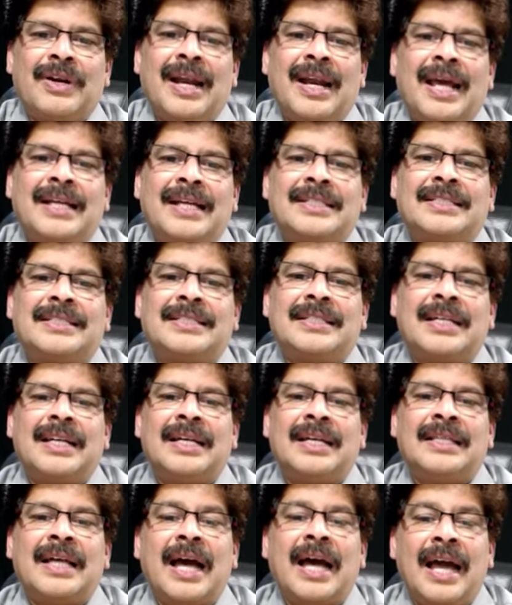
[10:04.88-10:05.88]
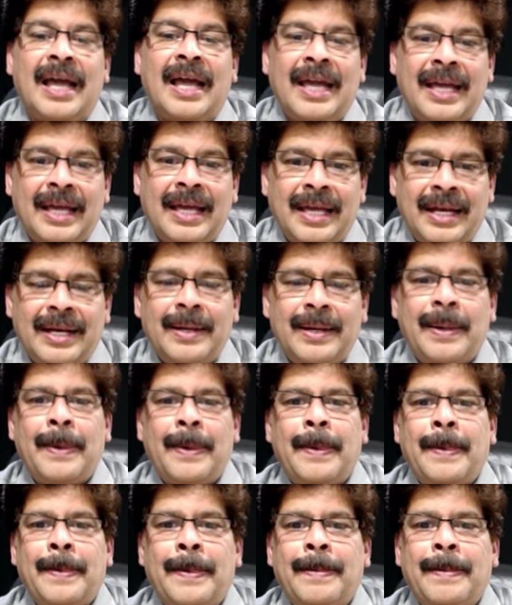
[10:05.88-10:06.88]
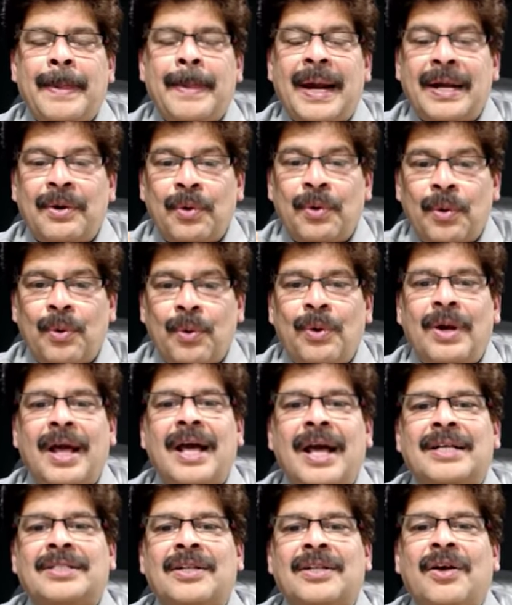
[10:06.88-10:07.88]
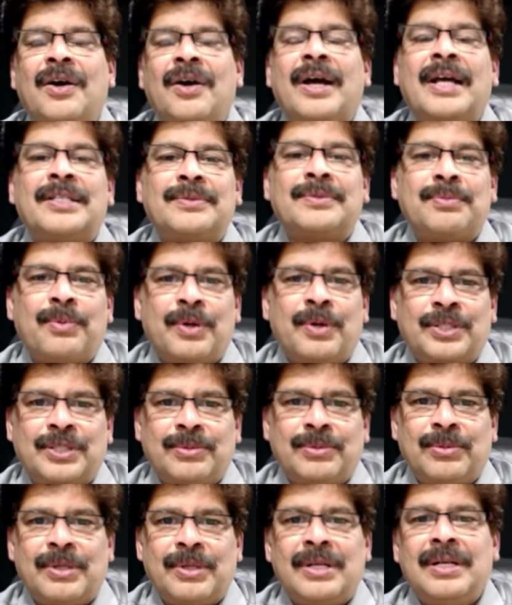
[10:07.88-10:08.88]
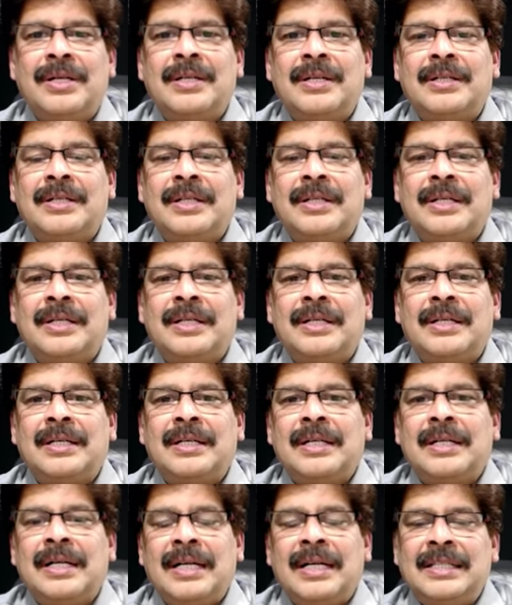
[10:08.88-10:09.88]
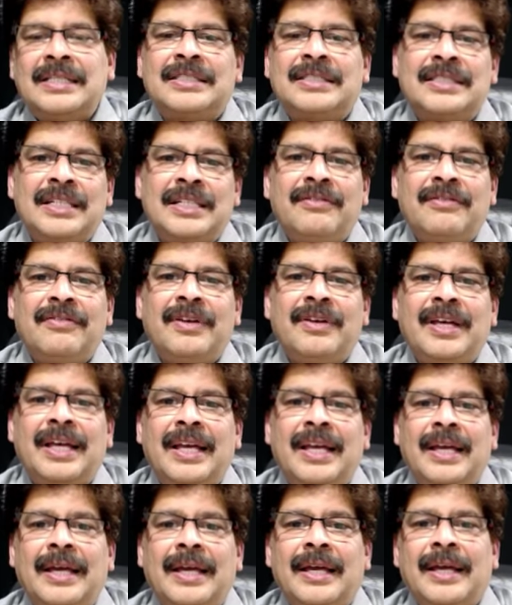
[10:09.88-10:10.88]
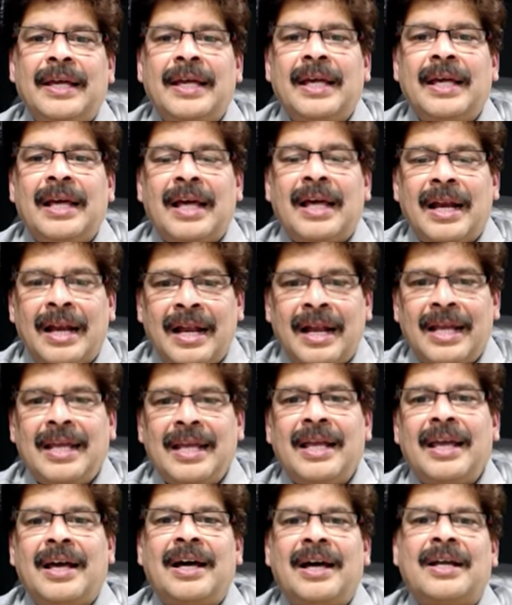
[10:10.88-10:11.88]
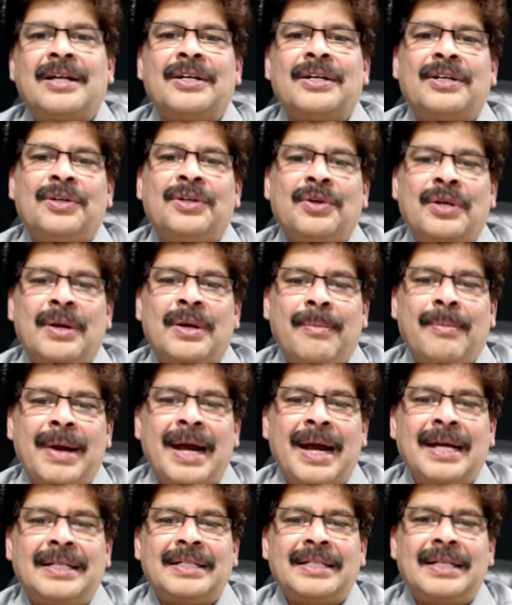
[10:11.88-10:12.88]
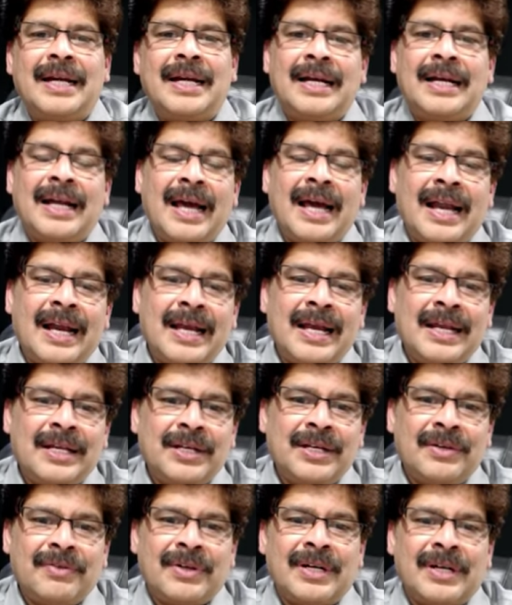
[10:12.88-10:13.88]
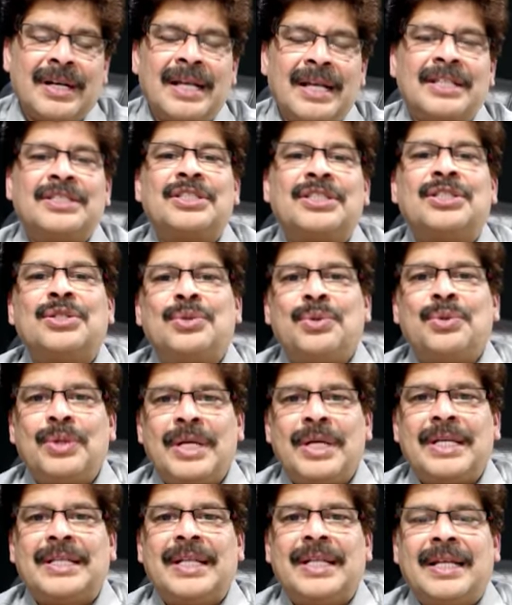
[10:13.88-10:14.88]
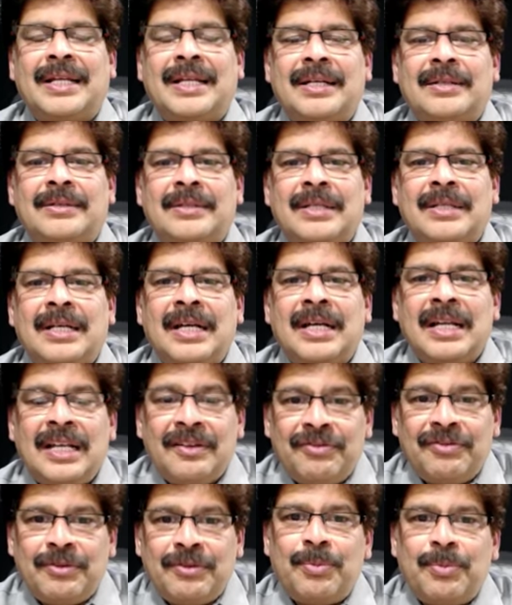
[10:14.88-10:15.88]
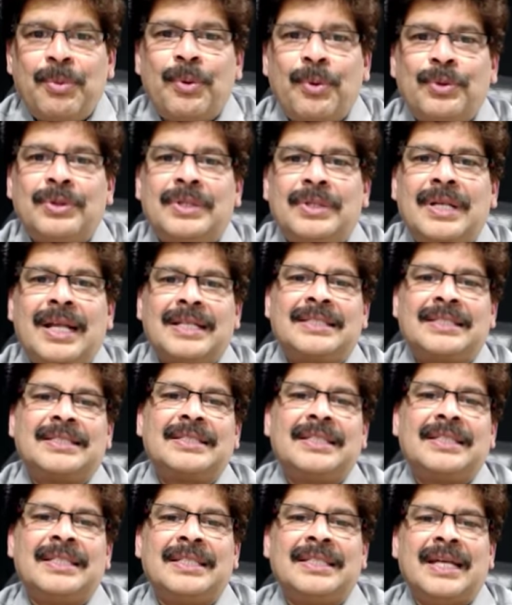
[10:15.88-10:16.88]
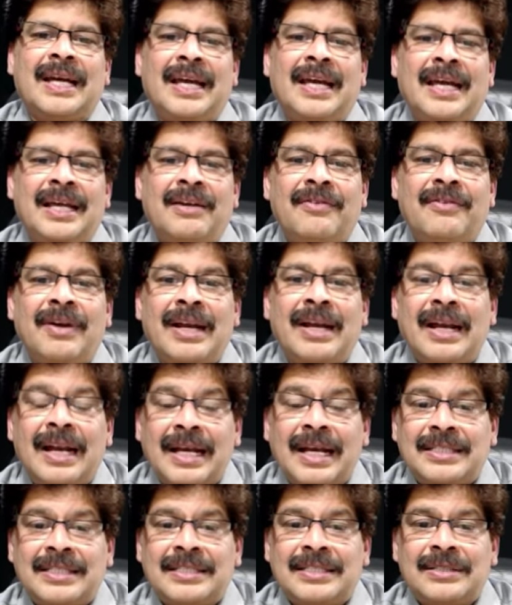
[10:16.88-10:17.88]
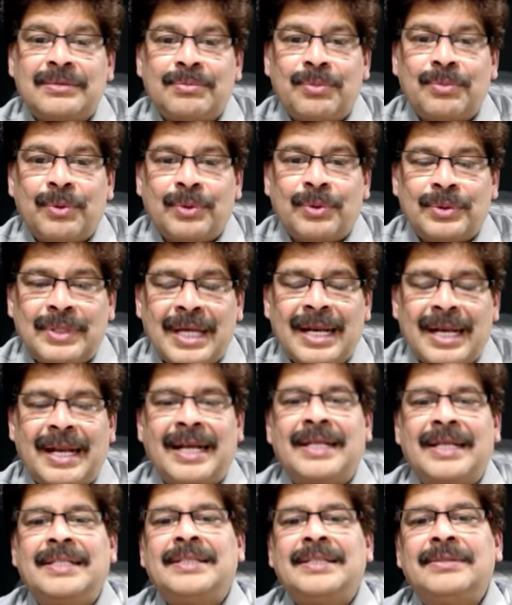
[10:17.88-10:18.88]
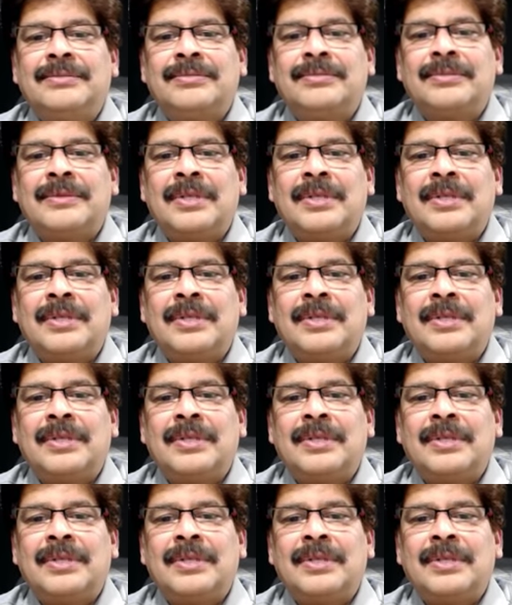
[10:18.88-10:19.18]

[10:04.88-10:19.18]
legs in the air and hold as long as possible. In the same way, lie on yoga mat and align your legs together. Lift both legs in the air while legs both align.